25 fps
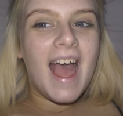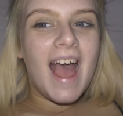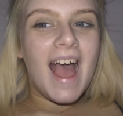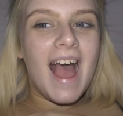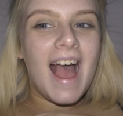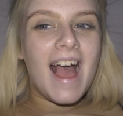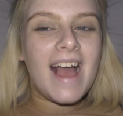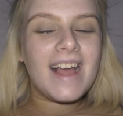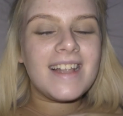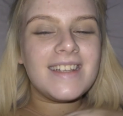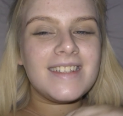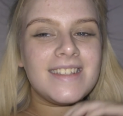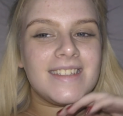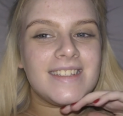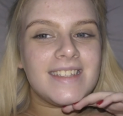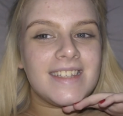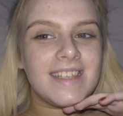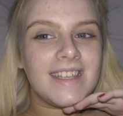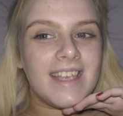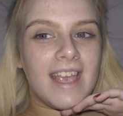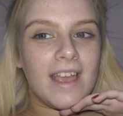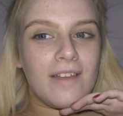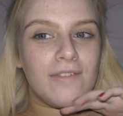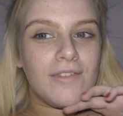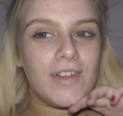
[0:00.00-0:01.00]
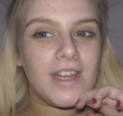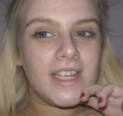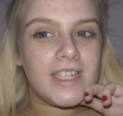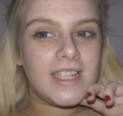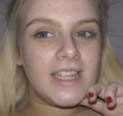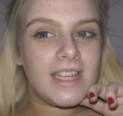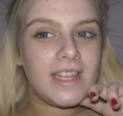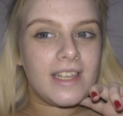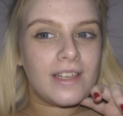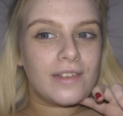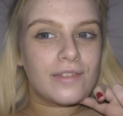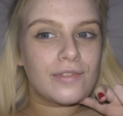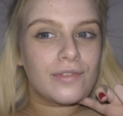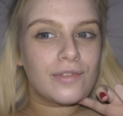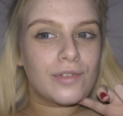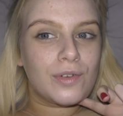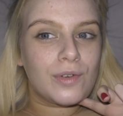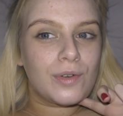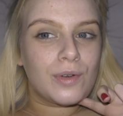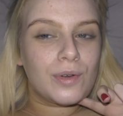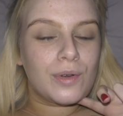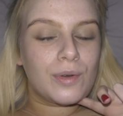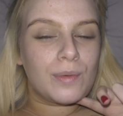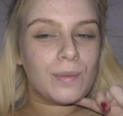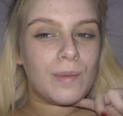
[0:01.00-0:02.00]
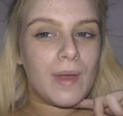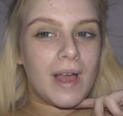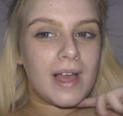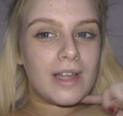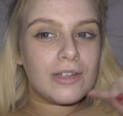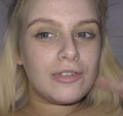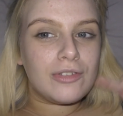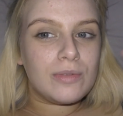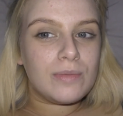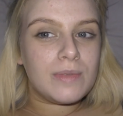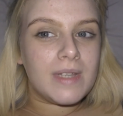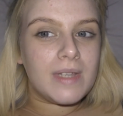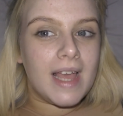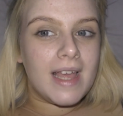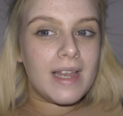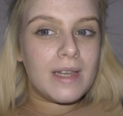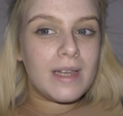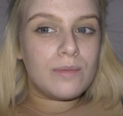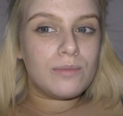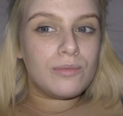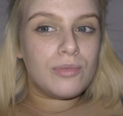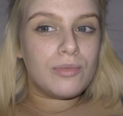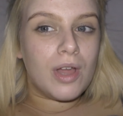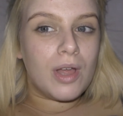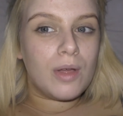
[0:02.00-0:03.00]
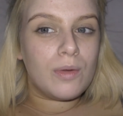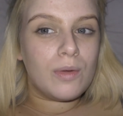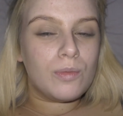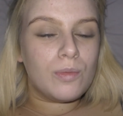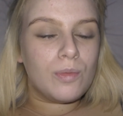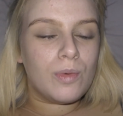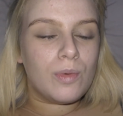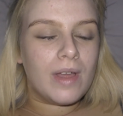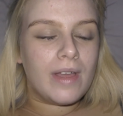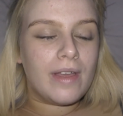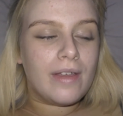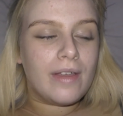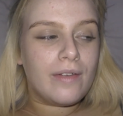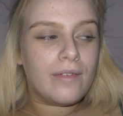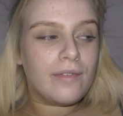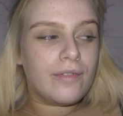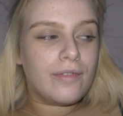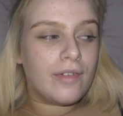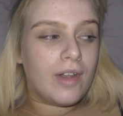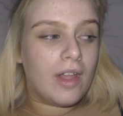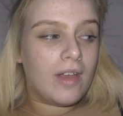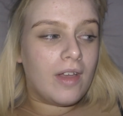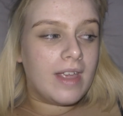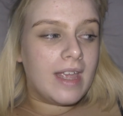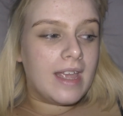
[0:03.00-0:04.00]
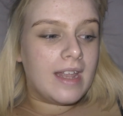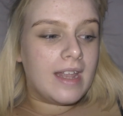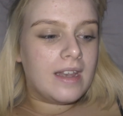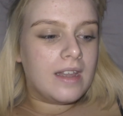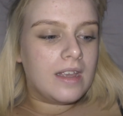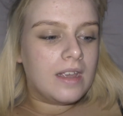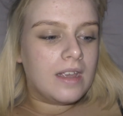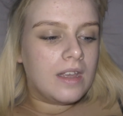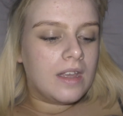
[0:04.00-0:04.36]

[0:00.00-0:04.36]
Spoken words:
and get ready for our trip to Edinburgh. We're flying